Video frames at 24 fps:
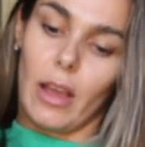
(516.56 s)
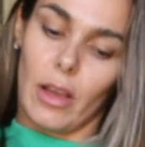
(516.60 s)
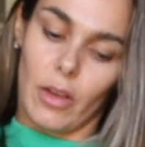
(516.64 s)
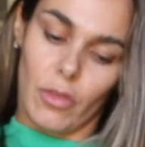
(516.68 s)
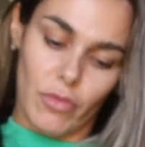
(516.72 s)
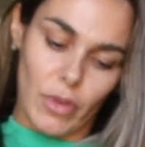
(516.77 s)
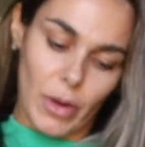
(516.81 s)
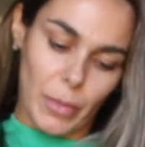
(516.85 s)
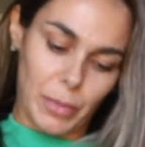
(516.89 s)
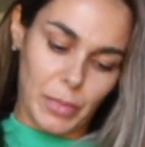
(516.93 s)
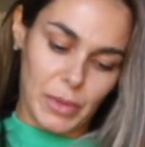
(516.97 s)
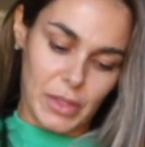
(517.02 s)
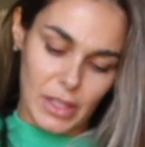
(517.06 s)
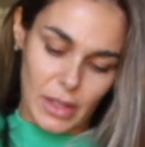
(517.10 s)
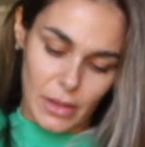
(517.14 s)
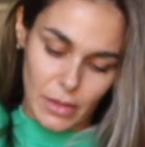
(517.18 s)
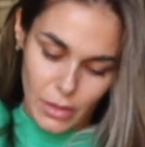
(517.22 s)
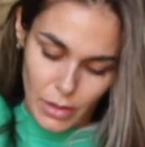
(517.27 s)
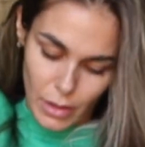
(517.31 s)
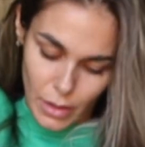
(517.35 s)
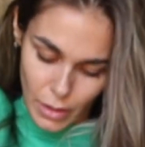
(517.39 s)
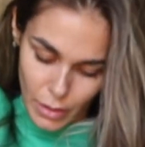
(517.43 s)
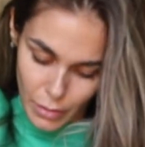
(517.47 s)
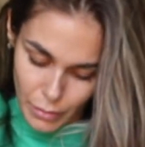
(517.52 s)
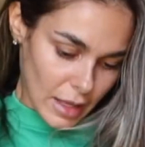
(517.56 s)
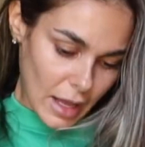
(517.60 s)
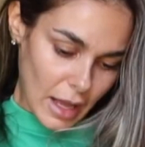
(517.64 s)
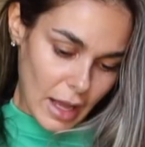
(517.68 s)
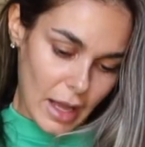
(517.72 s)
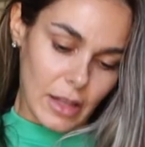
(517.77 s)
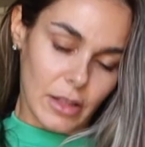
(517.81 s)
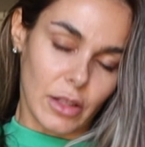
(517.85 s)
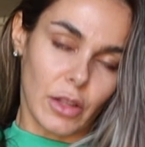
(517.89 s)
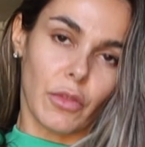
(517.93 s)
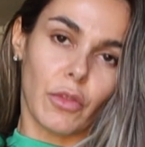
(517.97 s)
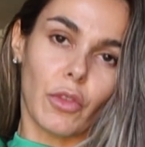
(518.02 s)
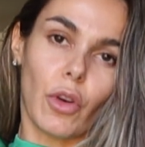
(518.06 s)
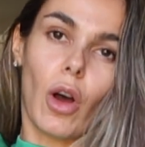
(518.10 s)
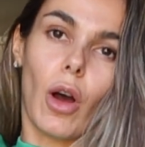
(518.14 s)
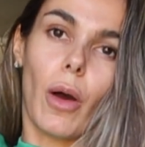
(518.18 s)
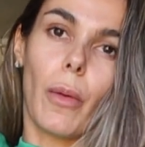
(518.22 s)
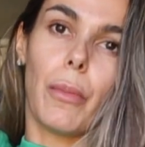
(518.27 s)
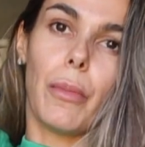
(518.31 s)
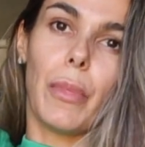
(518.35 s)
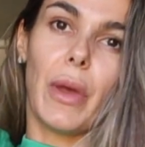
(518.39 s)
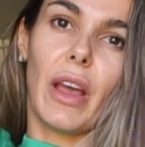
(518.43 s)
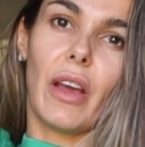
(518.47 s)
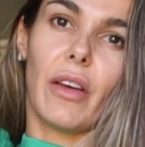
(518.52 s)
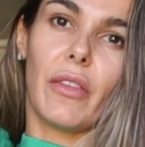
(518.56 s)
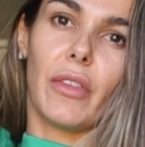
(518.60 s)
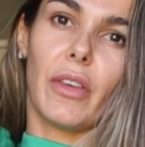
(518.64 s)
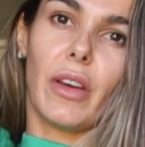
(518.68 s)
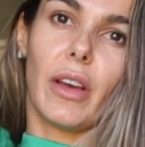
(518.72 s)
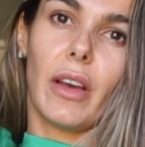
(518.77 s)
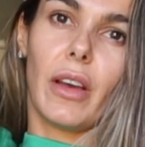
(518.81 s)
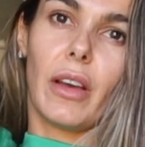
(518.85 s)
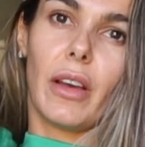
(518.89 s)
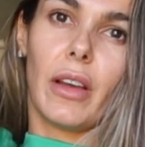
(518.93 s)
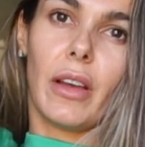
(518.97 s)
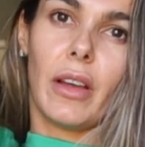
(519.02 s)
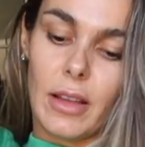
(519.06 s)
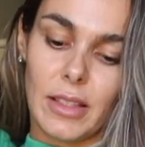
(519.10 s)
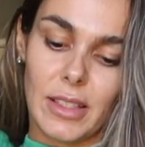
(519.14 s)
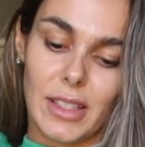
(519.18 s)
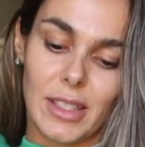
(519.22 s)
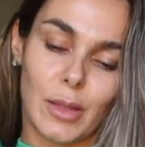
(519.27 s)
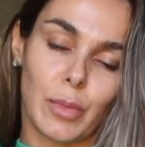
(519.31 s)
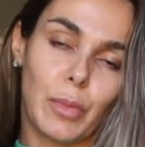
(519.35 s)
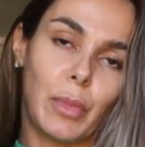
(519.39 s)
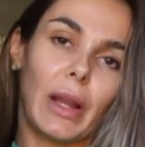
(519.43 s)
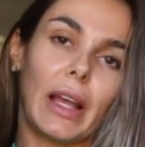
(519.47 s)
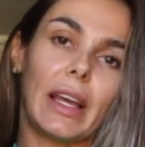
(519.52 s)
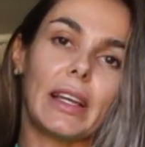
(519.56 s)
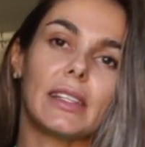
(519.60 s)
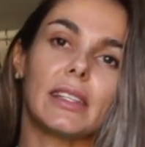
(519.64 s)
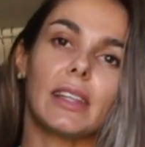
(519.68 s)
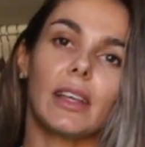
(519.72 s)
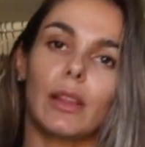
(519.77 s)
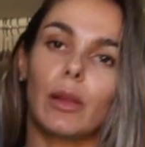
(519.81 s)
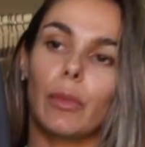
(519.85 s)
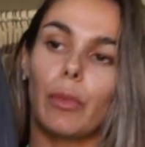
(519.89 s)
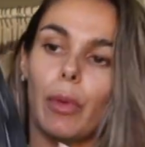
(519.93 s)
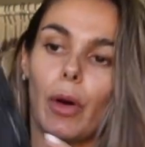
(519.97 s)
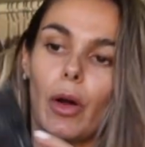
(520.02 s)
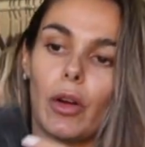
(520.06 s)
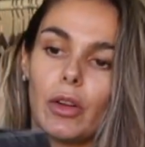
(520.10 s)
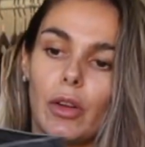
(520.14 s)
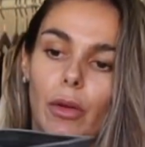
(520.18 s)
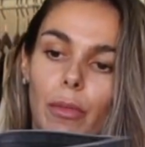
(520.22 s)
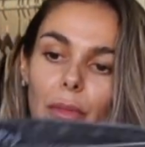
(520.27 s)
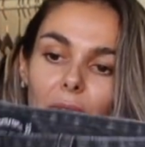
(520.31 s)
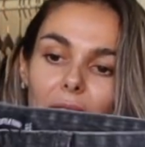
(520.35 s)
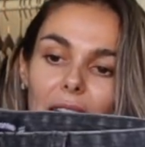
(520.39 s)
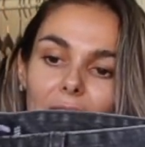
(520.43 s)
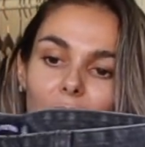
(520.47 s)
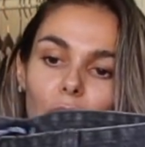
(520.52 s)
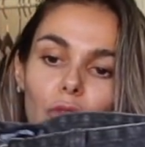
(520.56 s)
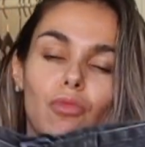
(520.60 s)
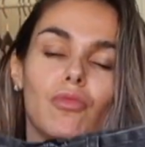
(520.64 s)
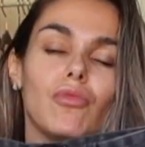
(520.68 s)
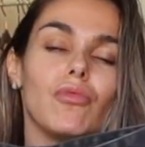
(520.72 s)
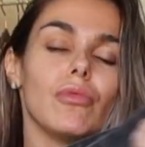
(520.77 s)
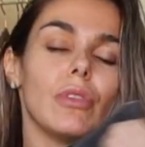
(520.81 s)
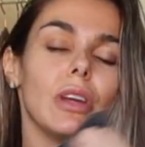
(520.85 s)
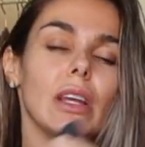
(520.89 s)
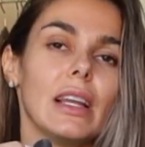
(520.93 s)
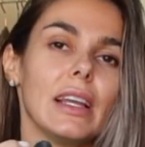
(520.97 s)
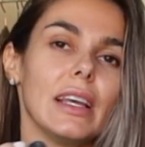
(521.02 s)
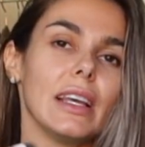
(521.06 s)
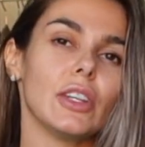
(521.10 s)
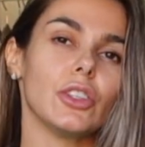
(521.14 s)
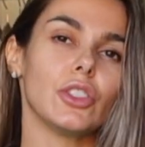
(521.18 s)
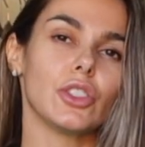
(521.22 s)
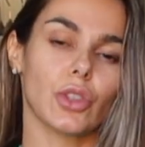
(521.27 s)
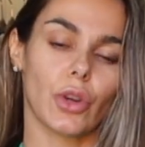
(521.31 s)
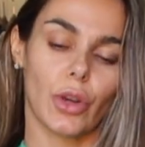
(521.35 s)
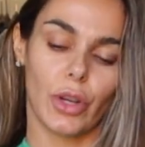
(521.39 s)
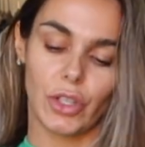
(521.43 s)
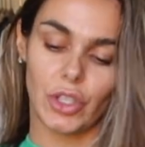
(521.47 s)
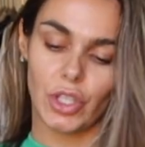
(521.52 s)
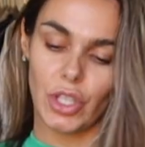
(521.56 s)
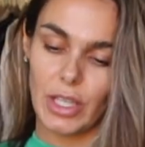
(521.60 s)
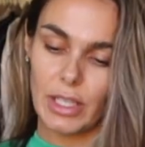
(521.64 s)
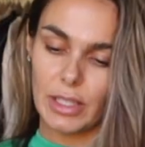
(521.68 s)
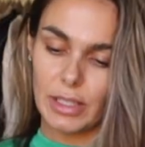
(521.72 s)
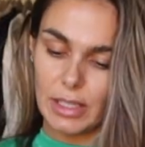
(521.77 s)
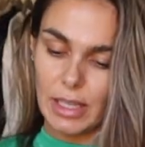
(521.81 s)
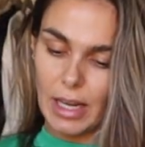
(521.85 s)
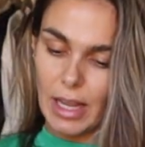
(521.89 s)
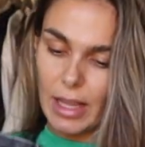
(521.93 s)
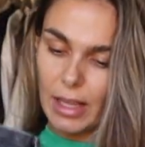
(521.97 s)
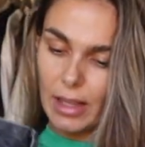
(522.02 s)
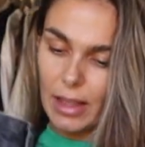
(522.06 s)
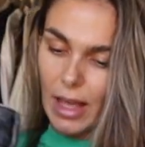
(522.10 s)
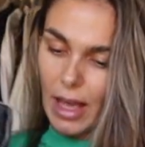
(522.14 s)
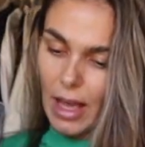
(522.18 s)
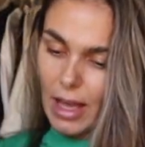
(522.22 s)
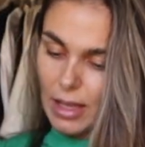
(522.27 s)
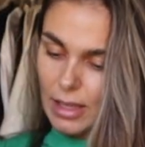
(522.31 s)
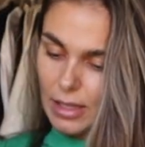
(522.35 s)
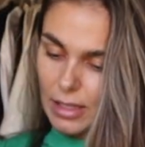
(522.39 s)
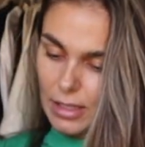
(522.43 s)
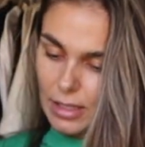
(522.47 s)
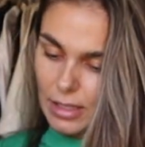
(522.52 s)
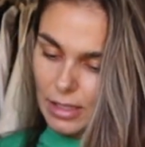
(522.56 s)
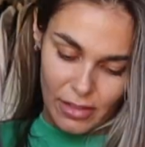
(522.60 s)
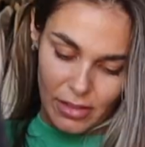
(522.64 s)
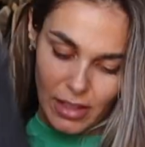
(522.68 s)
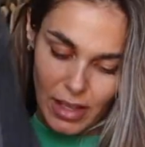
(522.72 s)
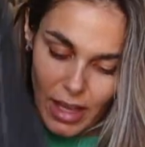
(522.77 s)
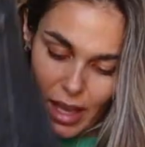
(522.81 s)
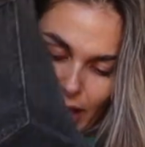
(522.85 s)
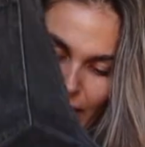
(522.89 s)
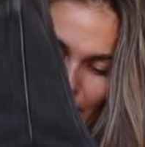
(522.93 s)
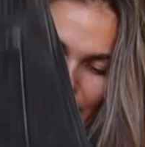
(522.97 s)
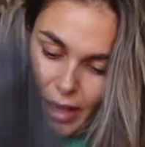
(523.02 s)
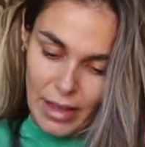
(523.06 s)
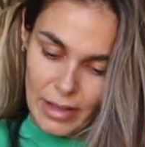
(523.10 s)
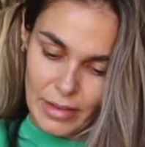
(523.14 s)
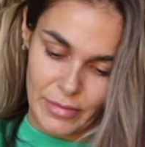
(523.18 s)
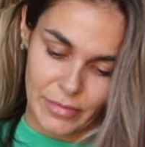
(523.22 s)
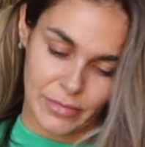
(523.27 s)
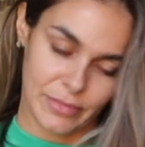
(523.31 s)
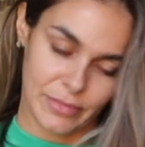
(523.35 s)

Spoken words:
rips in them, and they've got a bit of a split at the bottom, and I really enjoy jeans like that. So yeah,